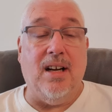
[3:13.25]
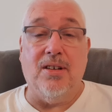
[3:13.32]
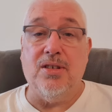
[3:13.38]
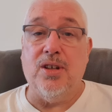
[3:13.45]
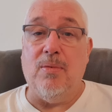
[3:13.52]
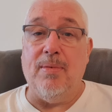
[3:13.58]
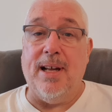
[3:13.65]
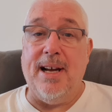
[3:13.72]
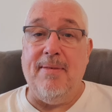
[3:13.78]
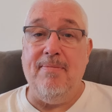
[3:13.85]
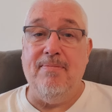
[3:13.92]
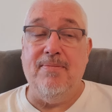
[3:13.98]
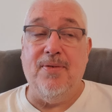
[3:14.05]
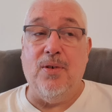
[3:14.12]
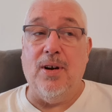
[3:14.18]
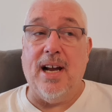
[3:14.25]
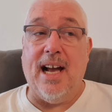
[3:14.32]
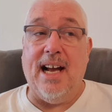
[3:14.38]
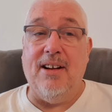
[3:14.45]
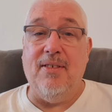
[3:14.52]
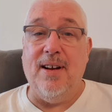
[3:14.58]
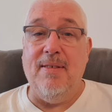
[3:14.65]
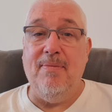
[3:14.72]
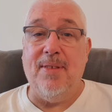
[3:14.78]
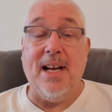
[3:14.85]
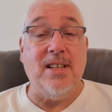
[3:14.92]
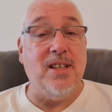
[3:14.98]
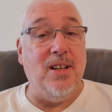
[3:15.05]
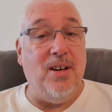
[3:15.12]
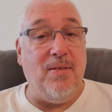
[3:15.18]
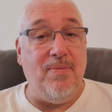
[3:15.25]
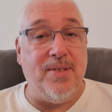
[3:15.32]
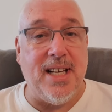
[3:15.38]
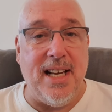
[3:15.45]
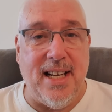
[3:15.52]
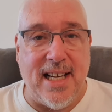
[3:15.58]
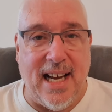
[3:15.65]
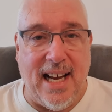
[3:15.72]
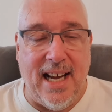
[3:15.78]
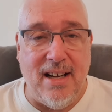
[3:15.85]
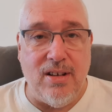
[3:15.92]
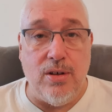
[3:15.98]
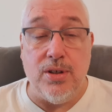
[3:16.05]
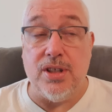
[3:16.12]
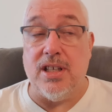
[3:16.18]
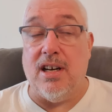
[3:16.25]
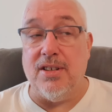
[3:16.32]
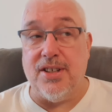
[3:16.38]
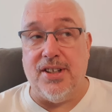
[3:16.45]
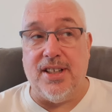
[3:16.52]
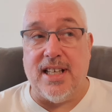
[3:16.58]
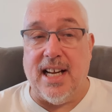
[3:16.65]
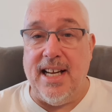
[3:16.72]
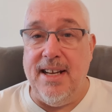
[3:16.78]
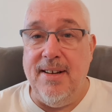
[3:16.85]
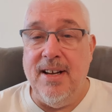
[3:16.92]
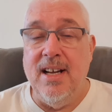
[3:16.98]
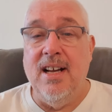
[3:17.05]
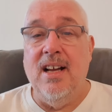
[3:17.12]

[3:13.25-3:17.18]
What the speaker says: I'll stop there before I get angry. Thanks a lot. Take care. Good start to the day.